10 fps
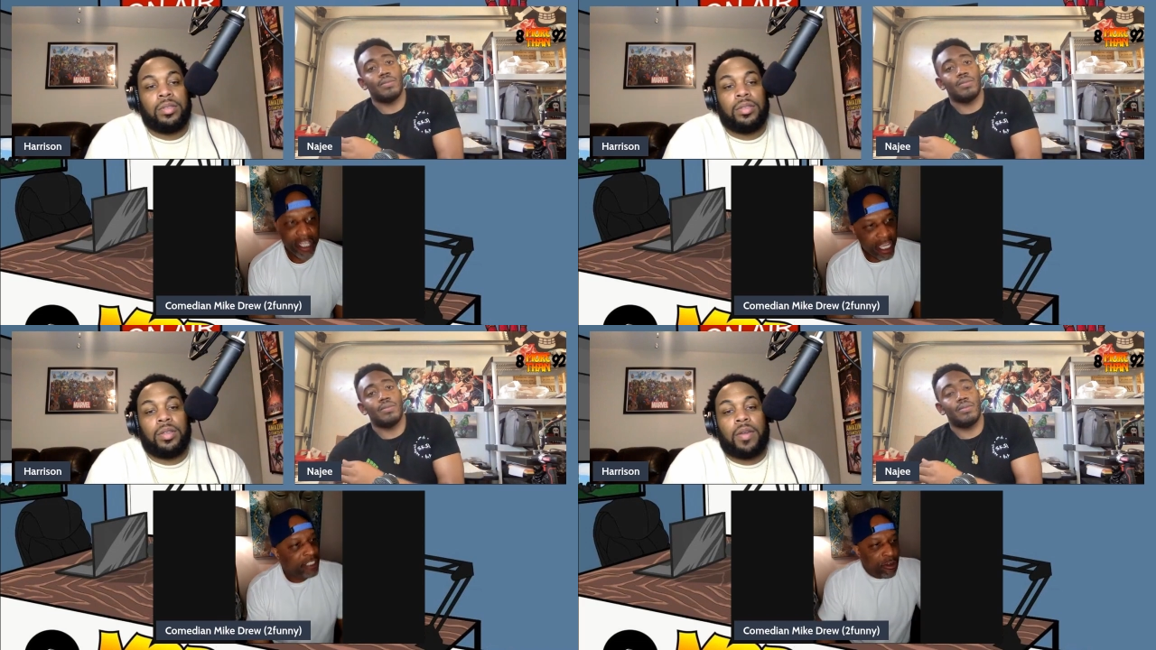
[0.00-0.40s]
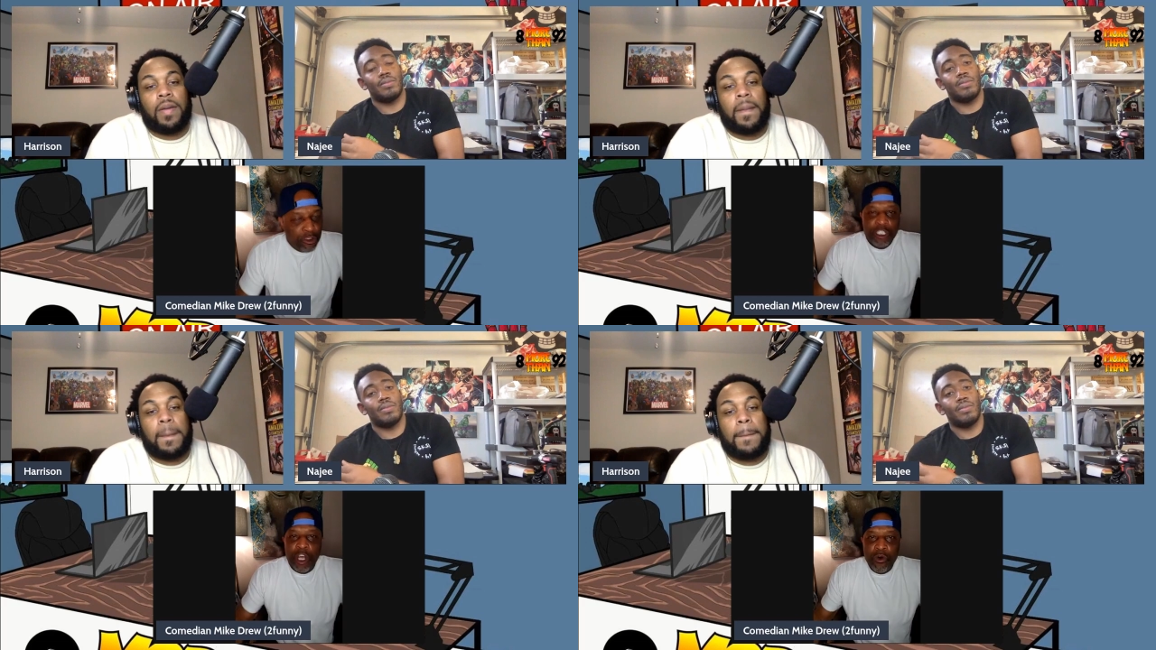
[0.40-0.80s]
Speaker 1: it's
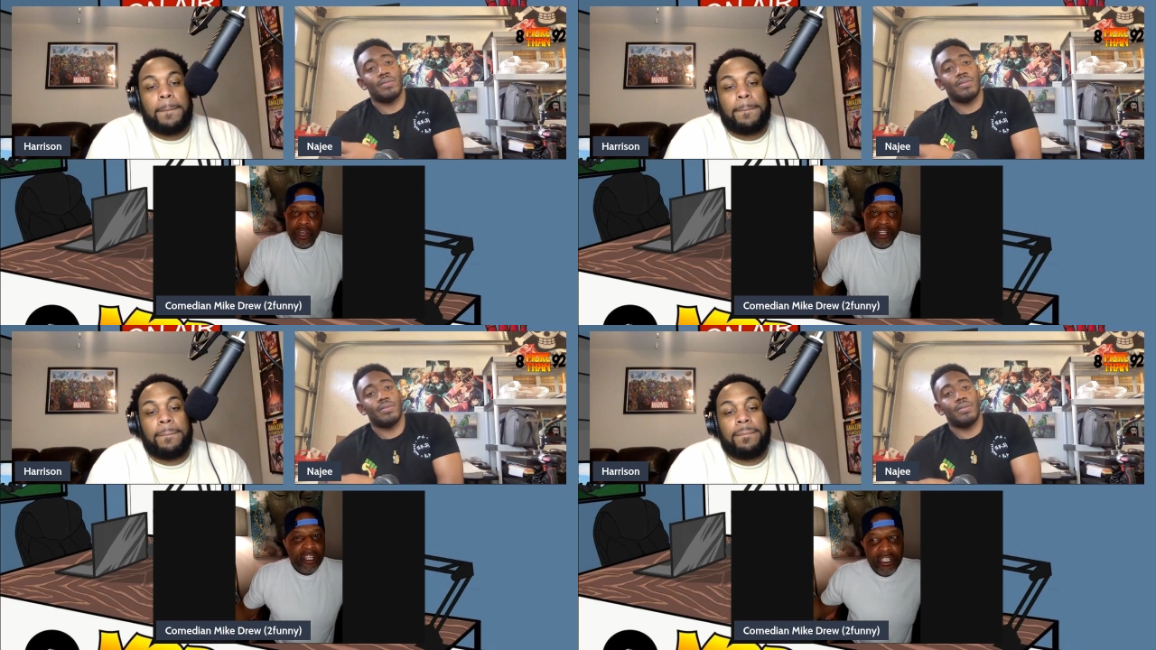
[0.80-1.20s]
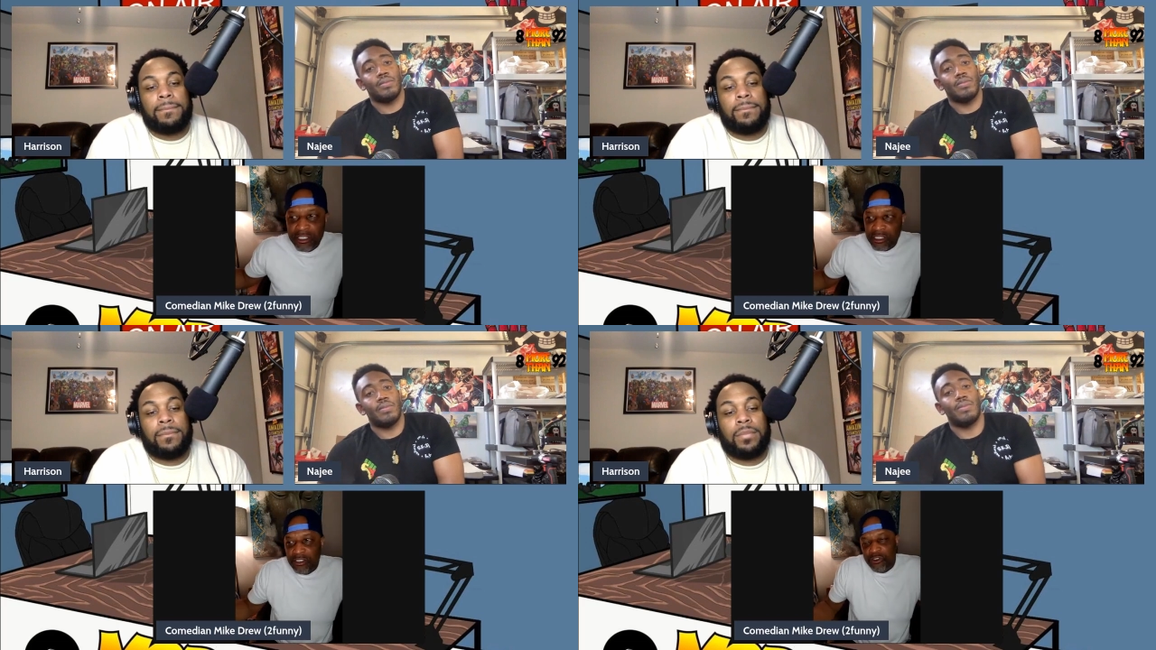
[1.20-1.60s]
gonna show and
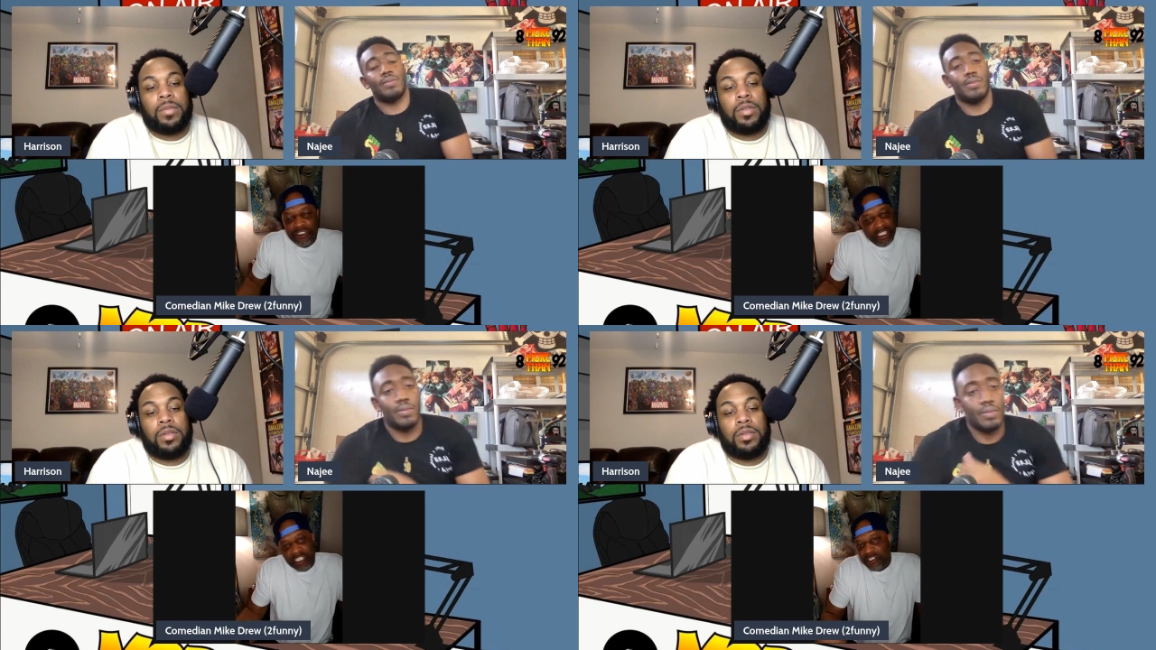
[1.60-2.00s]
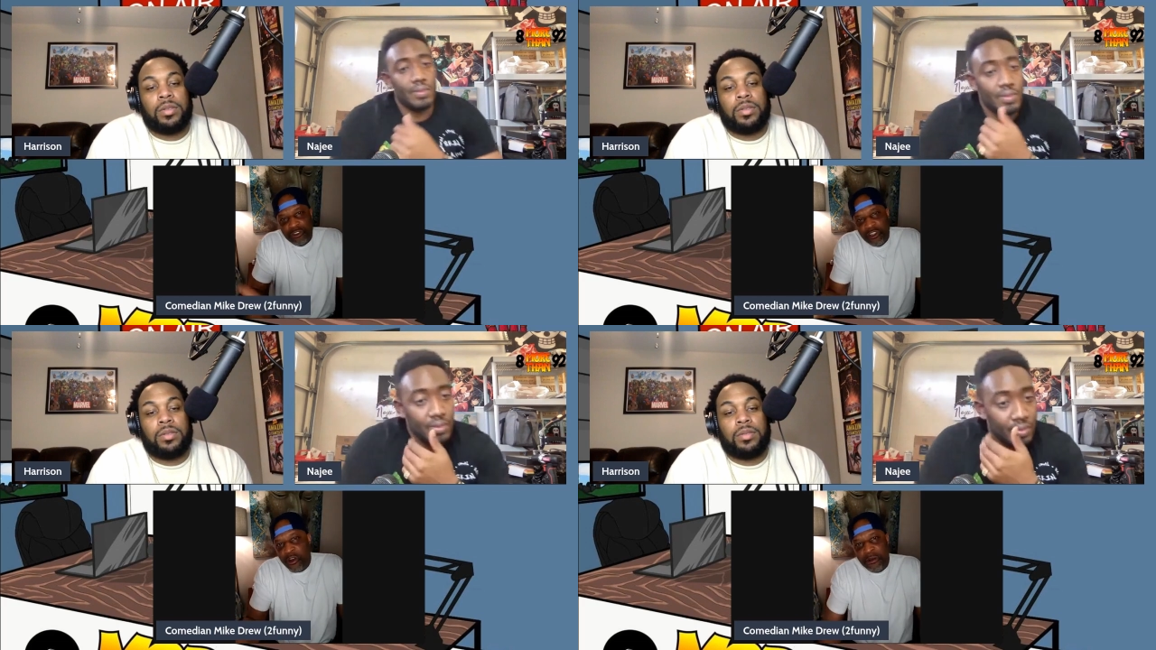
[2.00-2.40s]
niggas you just
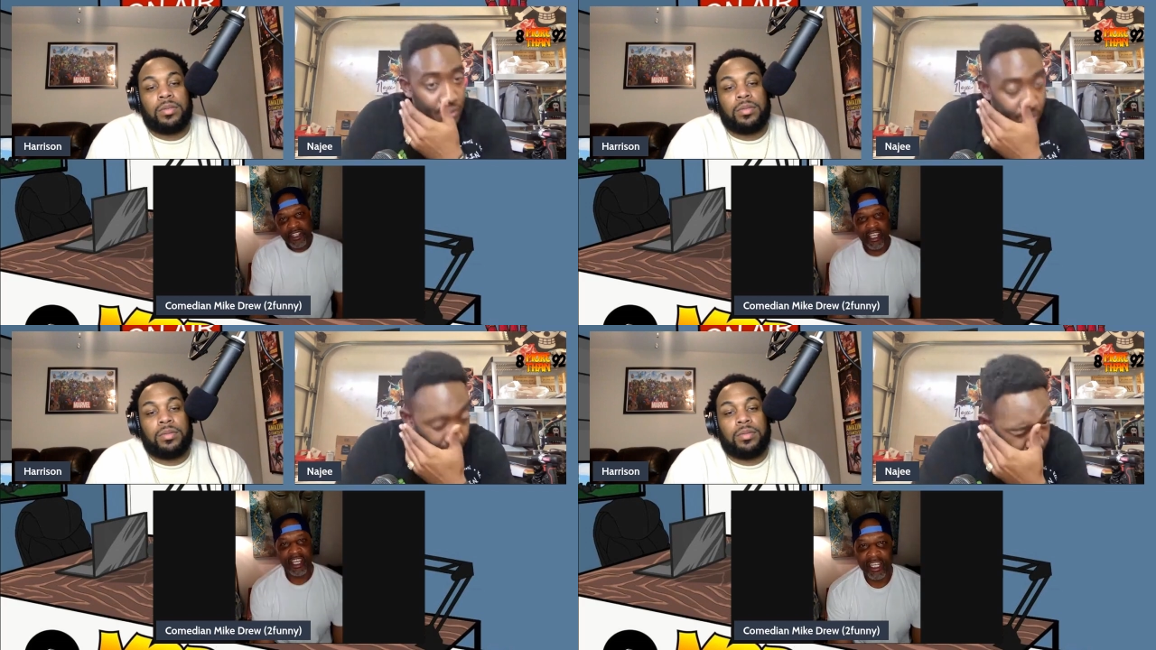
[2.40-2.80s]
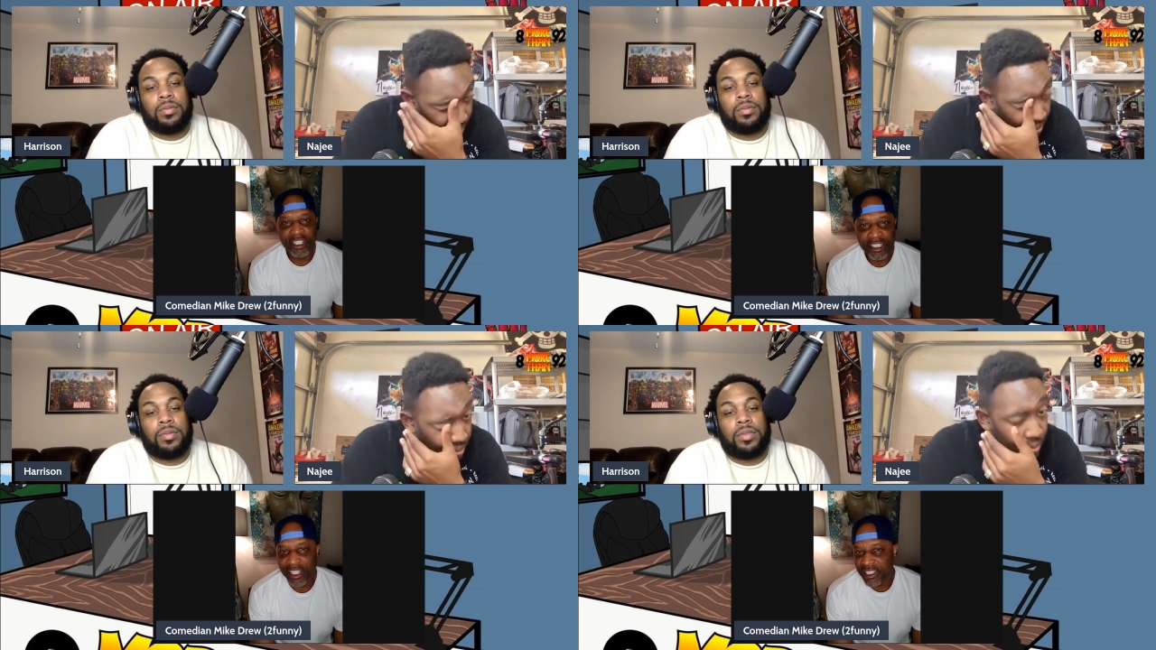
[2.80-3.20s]
you know what I'm saying.